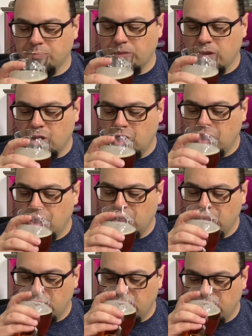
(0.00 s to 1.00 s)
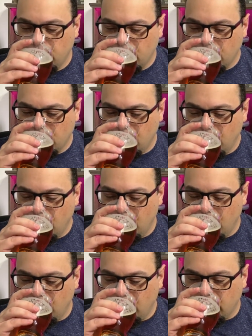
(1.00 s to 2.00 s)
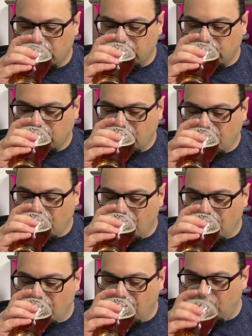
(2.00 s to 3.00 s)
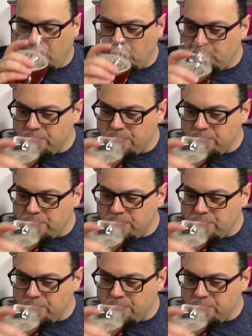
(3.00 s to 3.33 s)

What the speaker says: No one is speaking in this clip.